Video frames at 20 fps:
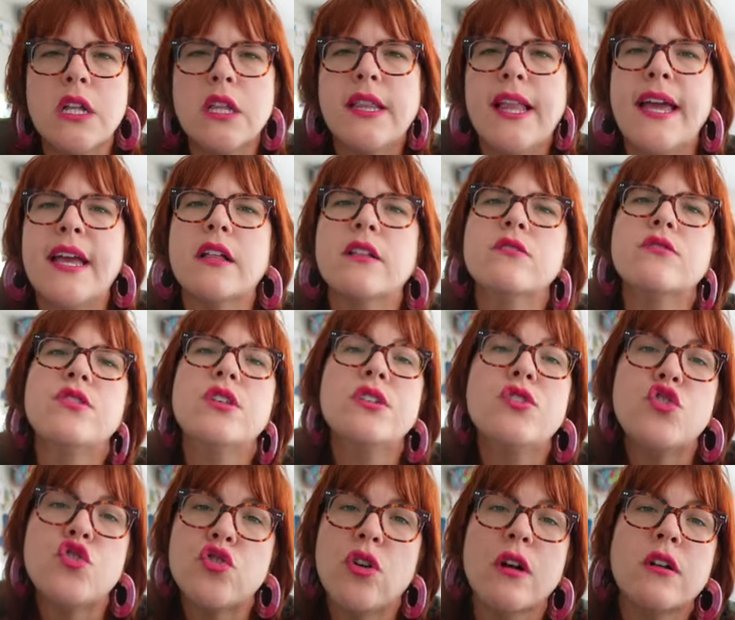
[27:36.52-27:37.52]
like the
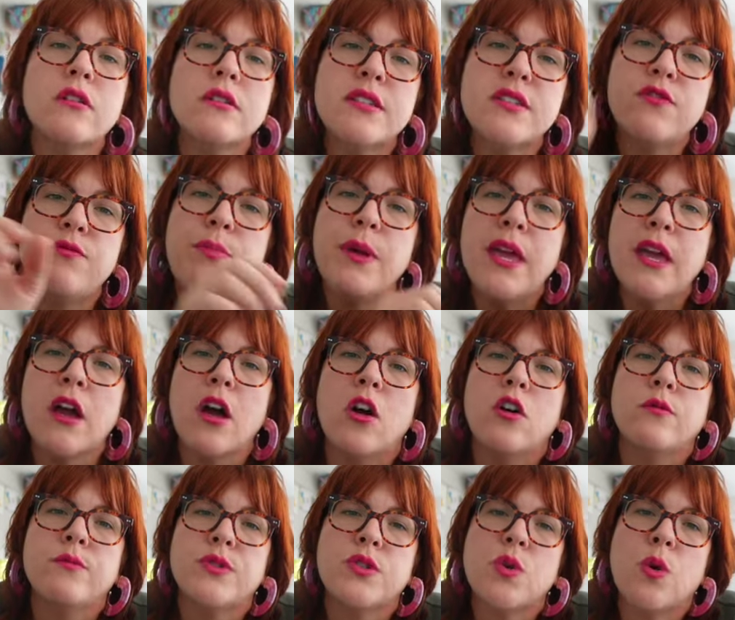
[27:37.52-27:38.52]
struggles of being a
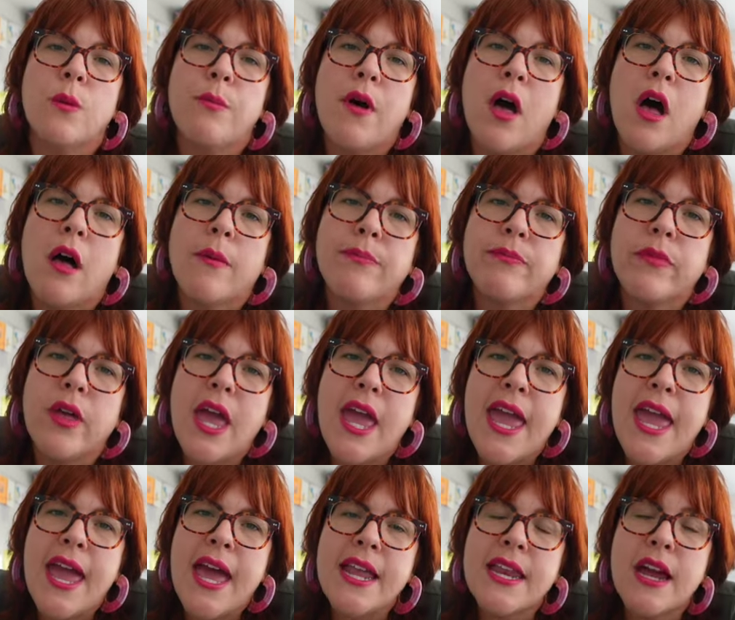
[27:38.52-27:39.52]
homeschool mom.
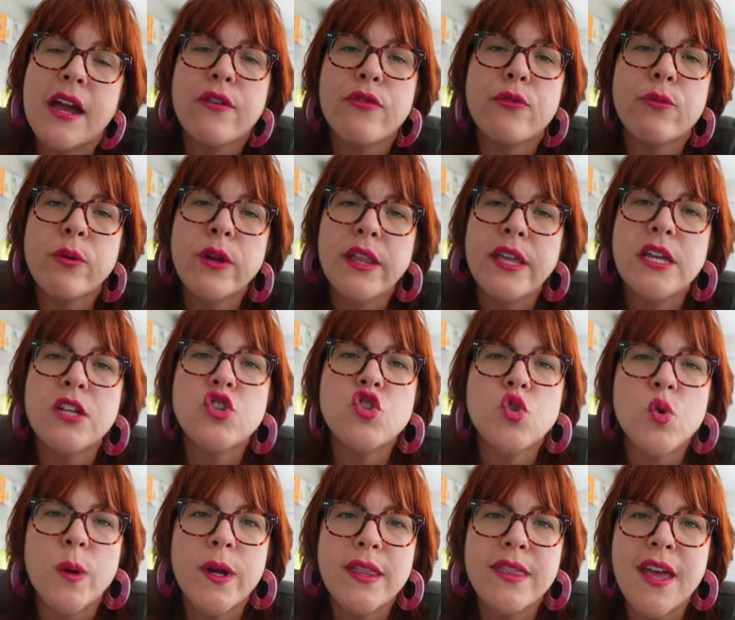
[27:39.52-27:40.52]
And I've really
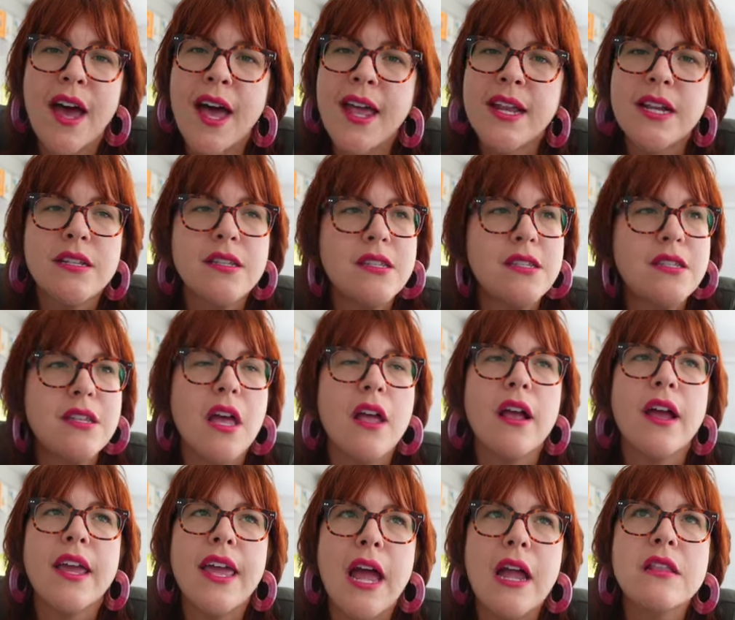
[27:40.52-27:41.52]
enjoyed that. It's
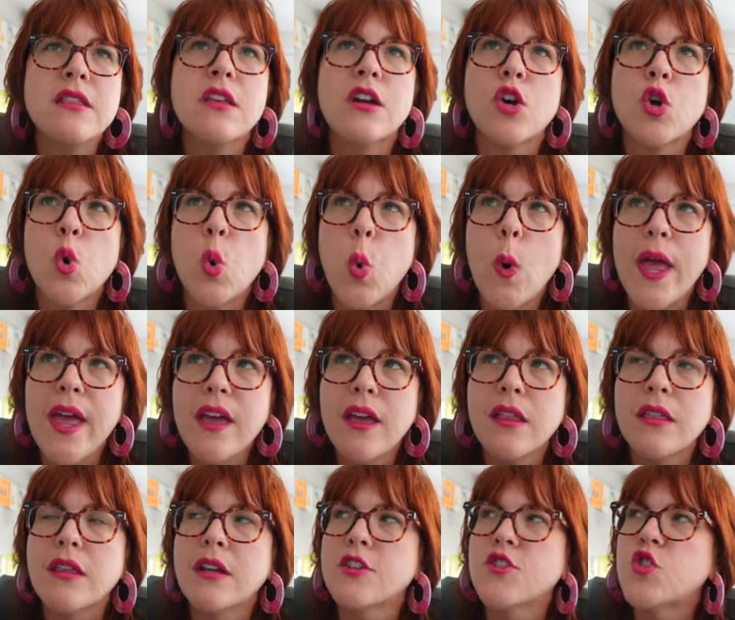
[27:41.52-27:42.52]
again, they're quick.
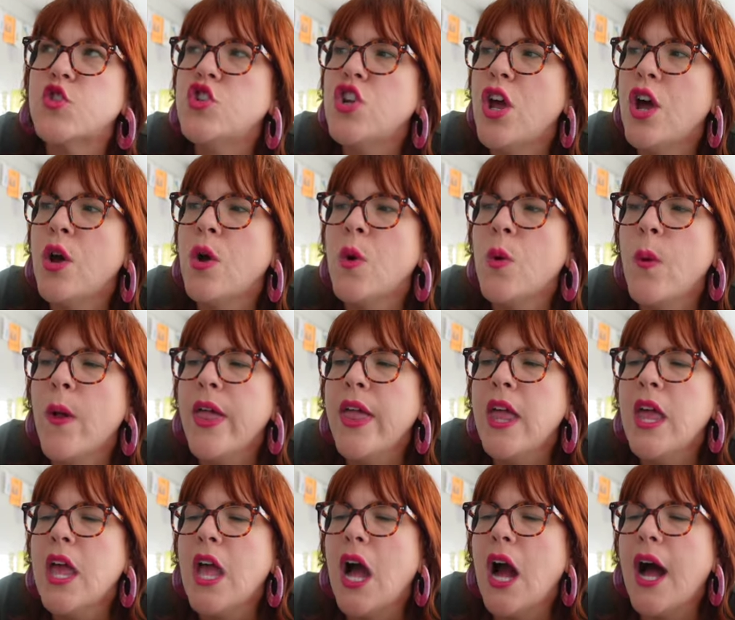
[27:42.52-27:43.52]
There's no
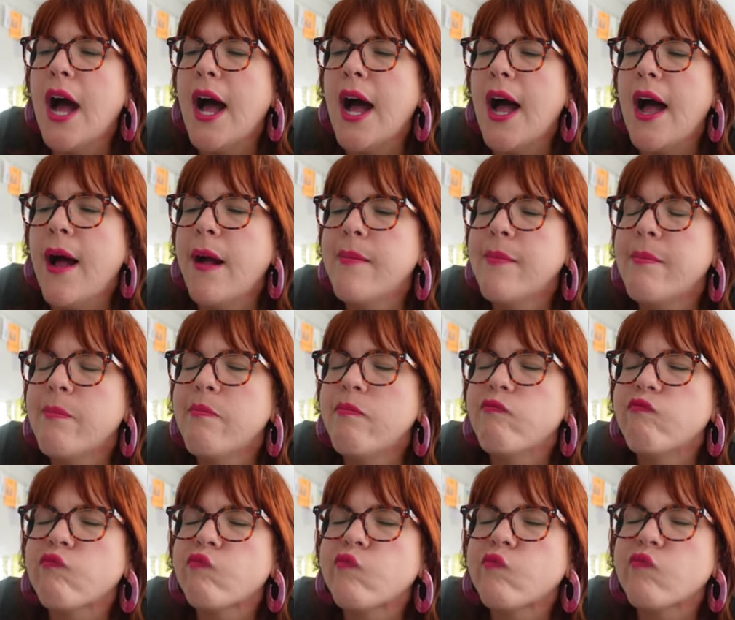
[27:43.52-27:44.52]
um,
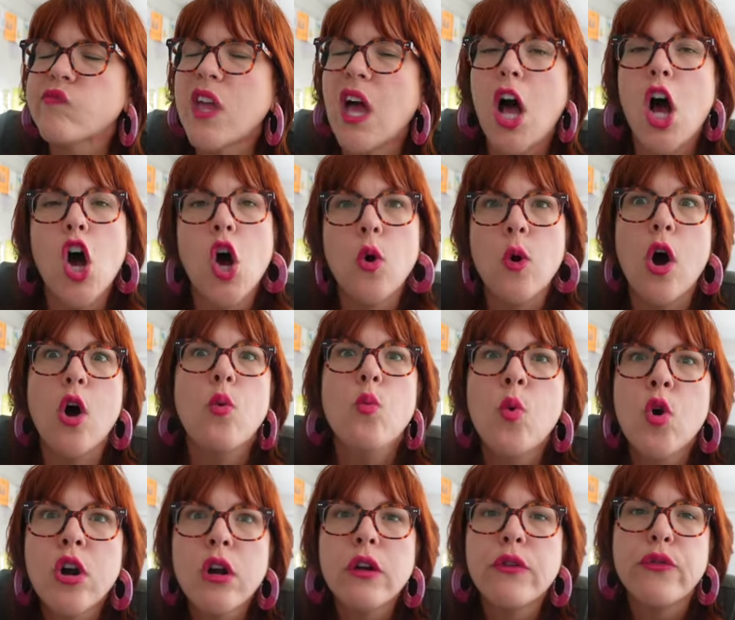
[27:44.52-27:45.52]

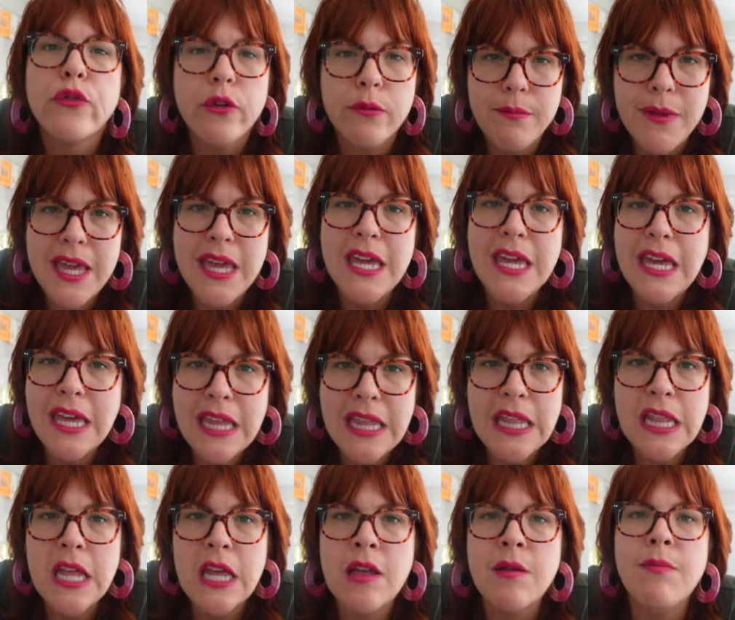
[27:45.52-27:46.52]
homework for me
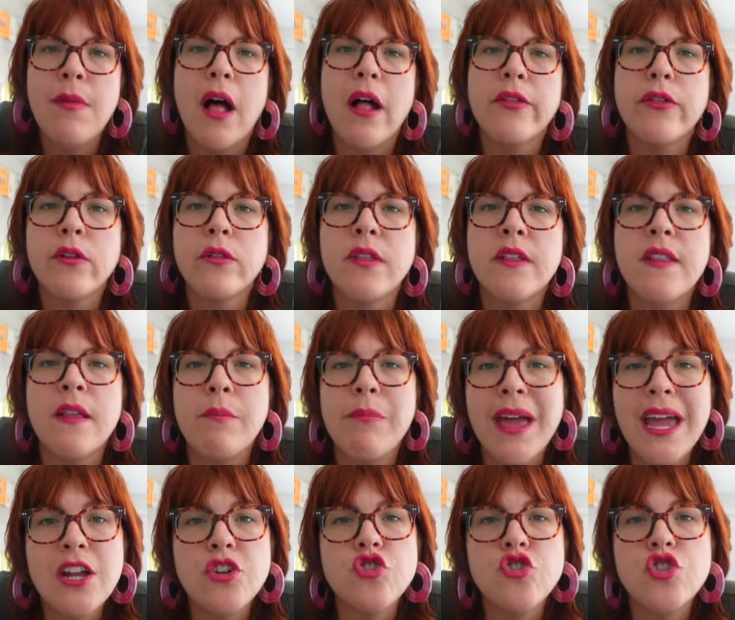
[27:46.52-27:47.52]
in them other than the
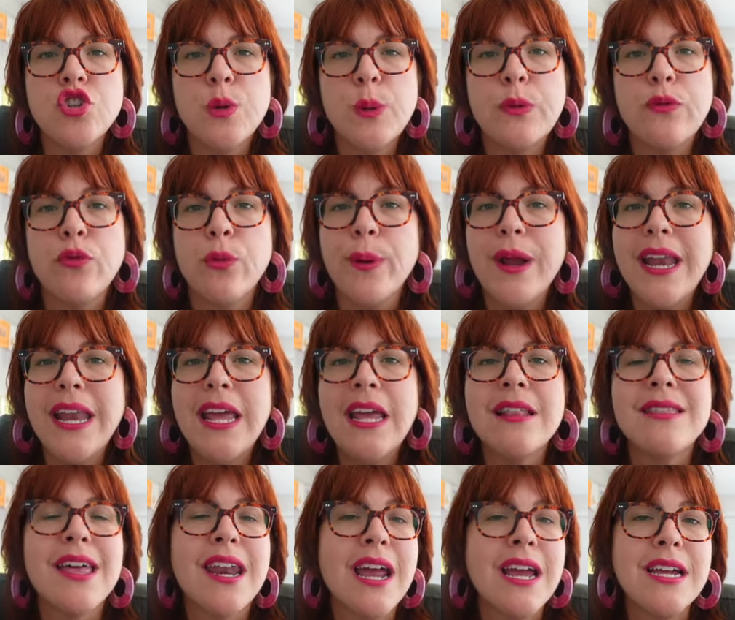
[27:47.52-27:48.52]
page or two of
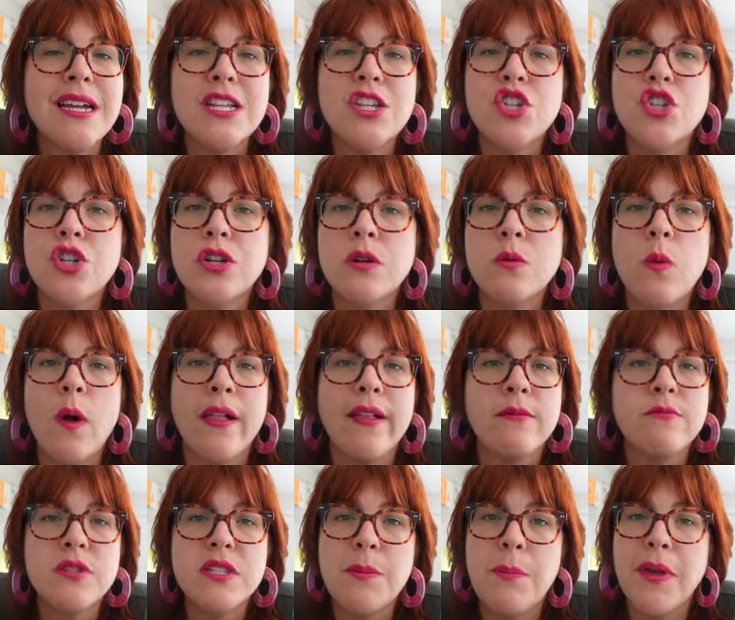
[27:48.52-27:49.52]
reading that I can do while
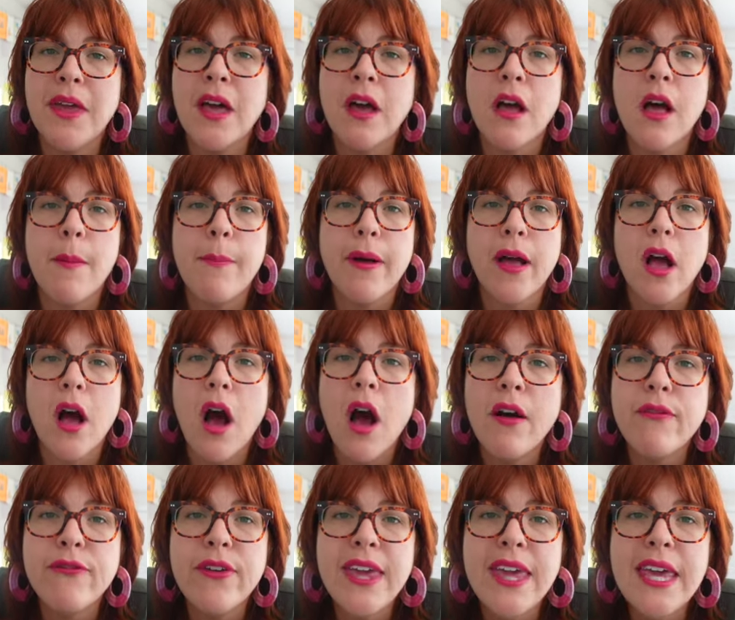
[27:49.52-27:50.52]
I'm sipping a cup of
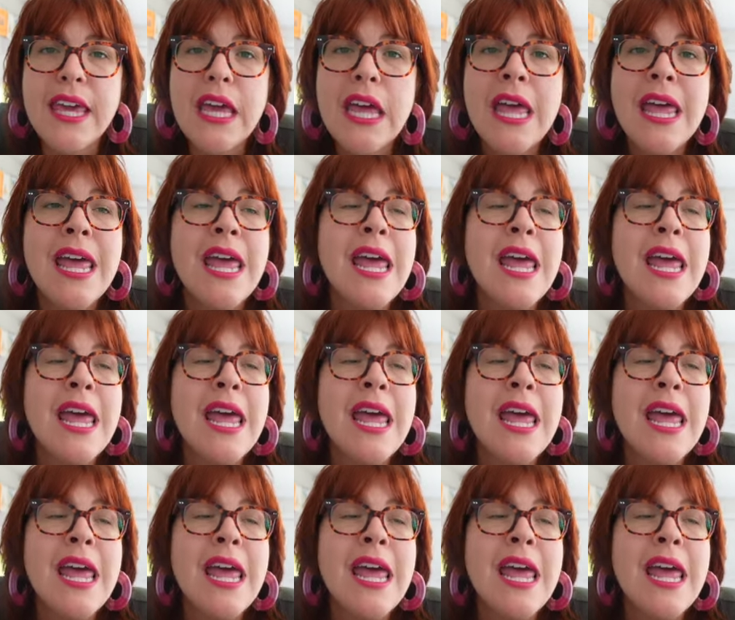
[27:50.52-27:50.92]
coffee.